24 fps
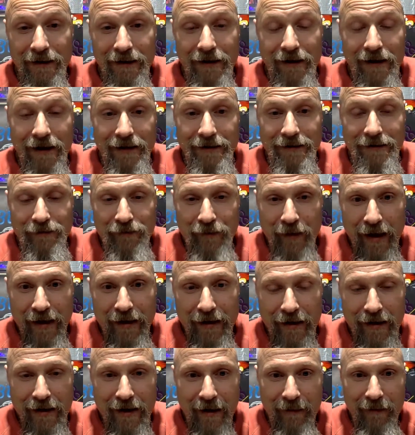And I spent
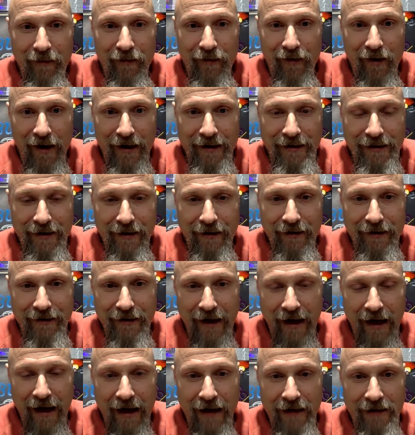a couple nights here at
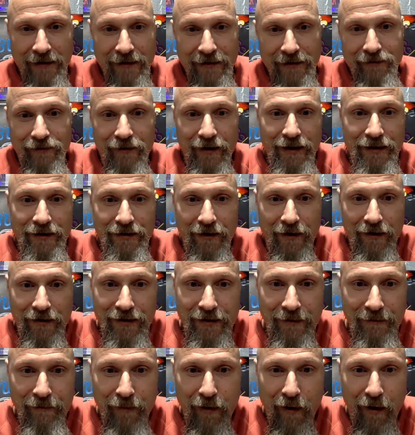the house because
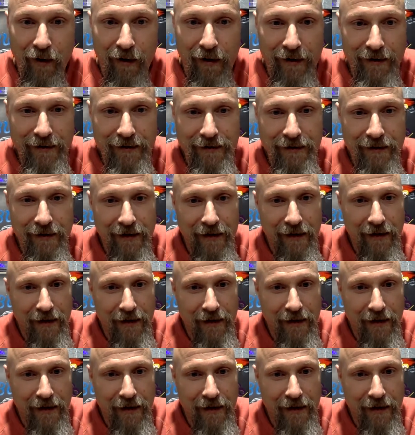researching parts.